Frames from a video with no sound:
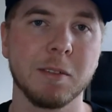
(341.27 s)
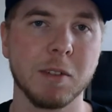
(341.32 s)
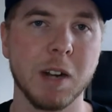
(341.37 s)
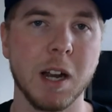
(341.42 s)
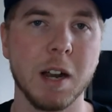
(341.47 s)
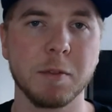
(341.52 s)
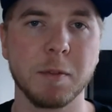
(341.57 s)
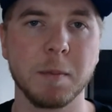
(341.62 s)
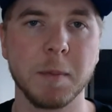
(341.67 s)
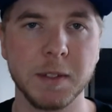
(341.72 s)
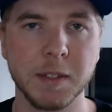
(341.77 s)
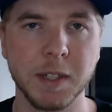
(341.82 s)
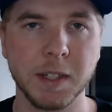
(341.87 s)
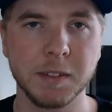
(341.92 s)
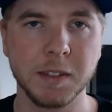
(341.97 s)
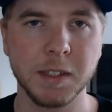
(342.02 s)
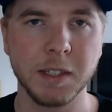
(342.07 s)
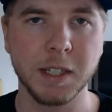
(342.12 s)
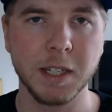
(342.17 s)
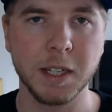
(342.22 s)
right from the
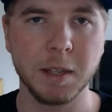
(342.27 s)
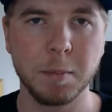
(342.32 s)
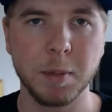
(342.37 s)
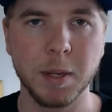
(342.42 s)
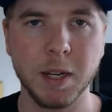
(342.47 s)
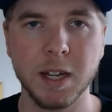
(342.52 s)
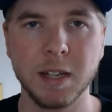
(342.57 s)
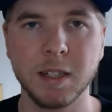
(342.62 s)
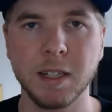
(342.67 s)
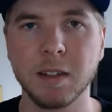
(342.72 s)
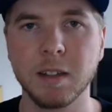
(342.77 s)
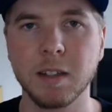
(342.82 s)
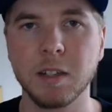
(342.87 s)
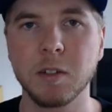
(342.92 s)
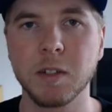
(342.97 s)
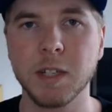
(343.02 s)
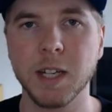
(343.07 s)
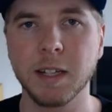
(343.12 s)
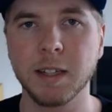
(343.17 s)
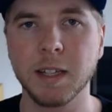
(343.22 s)
testing campaign, and then
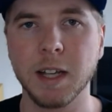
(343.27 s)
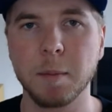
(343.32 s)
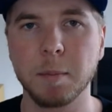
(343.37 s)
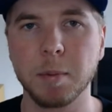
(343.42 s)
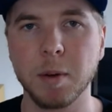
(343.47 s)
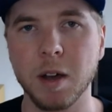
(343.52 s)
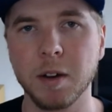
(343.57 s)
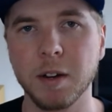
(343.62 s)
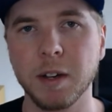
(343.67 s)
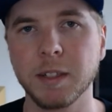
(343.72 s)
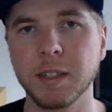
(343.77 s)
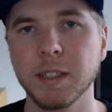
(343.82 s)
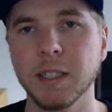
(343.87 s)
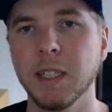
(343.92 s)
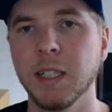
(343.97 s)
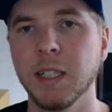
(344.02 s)
you take that product